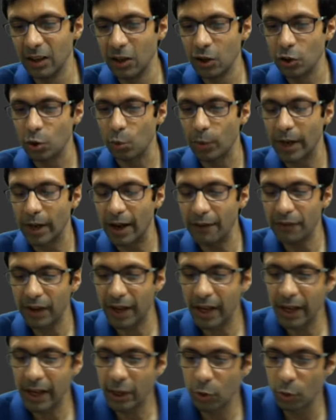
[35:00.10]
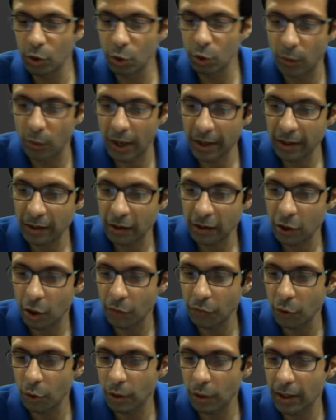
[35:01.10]
So we have a equal to 1. Now
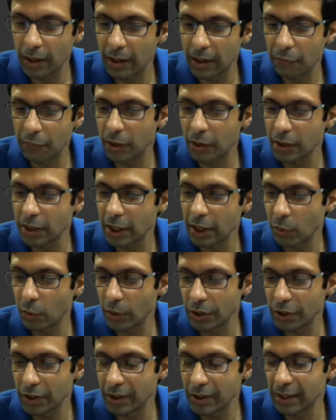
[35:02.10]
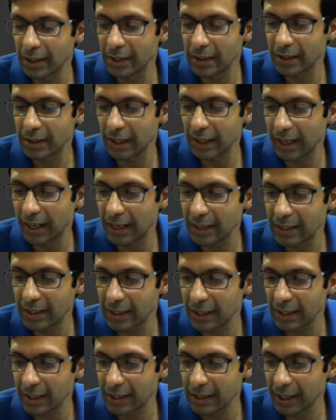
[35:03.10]
if you look at that first equation, since a and
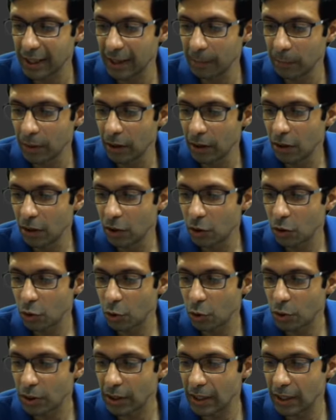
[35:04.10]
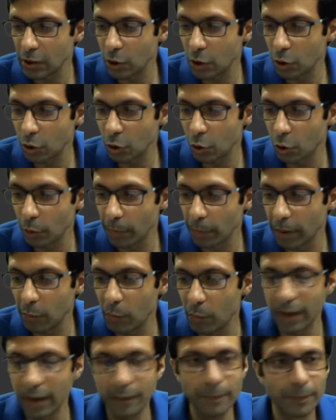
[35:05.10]
c are same, so c is also going to be
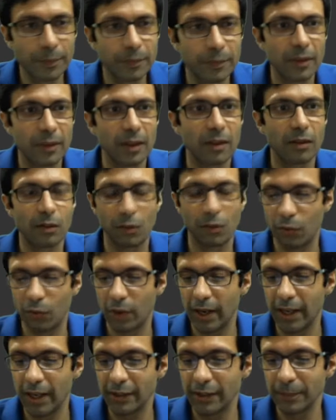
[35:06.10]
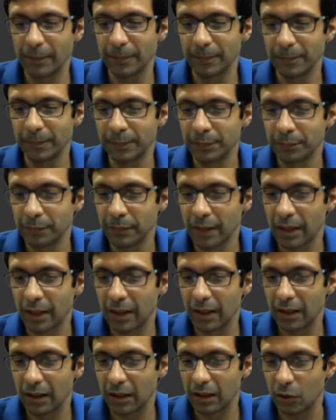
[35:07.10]
1, right?
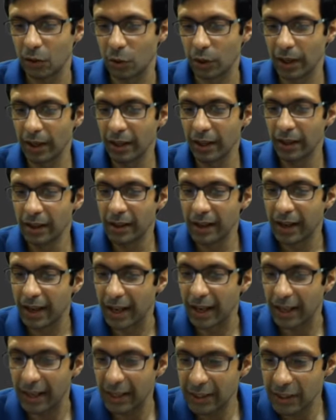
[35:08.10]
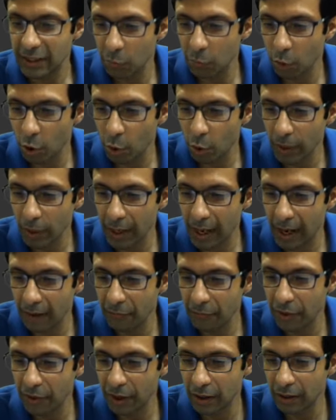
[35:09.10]
Okay, and let's see, what do we
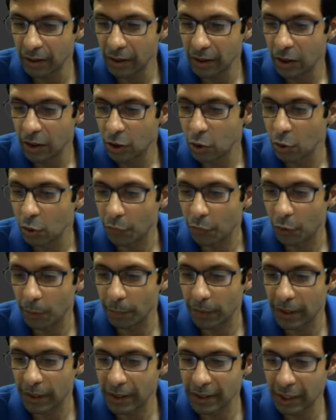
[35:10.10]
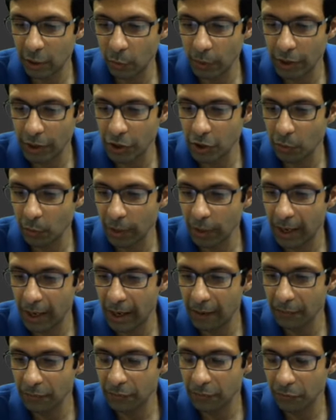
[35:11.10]
have here? So from this equation we
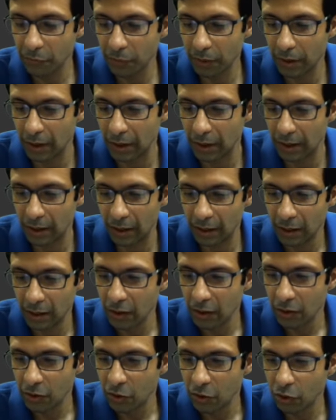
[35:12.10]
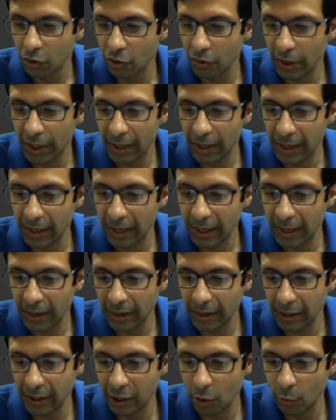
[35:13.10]
have
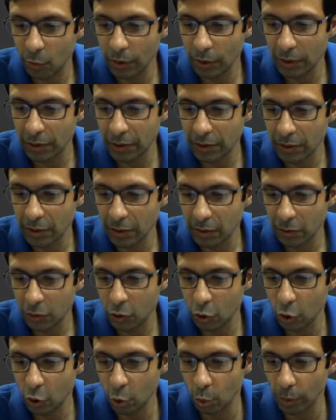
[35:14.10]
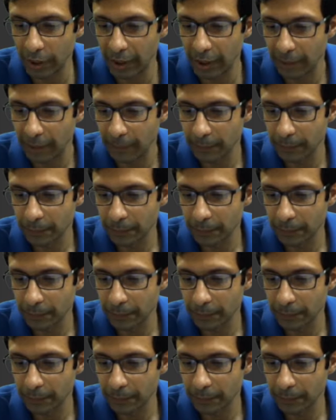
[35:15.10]
3a equals 2d.